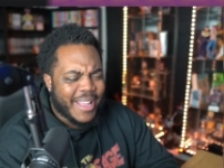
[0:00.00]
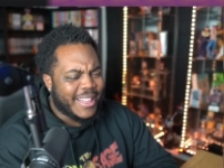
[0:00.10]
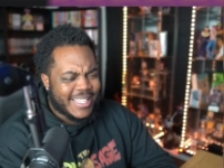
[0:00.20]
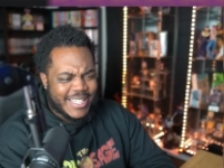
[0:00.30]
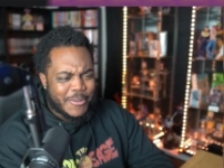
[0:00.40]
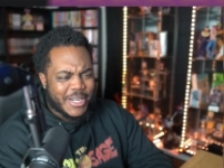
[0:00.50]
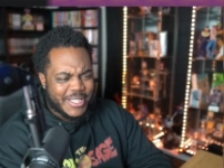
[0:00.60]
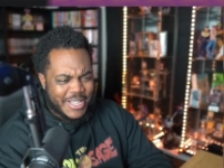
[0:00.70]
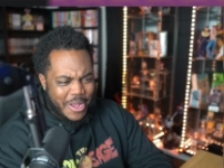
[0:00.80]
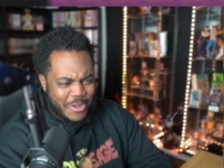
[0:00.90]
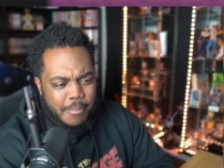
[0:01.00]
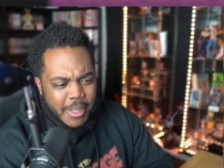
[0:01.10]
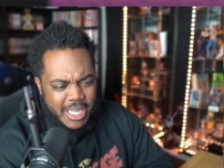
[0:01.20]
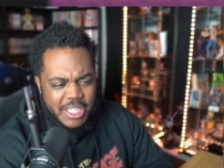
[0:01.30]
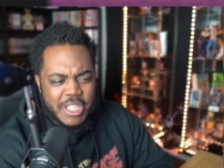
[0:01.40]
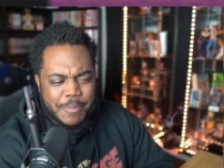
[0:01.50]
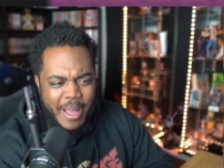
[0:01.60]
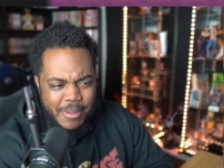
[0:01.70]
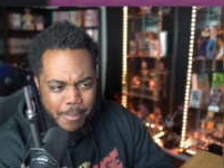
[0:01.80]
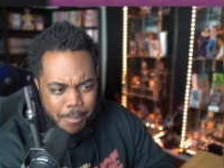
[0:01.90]
Let's see where this goes because he just
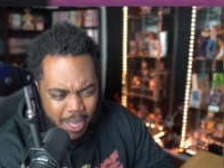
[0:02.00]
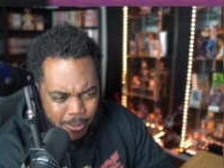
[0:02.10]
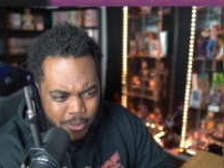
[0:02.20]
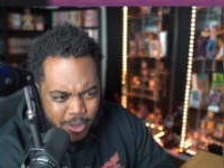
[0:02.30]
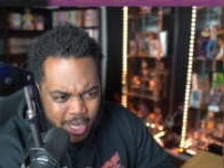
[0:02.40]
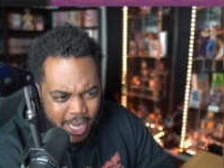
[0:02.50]
popped a bubble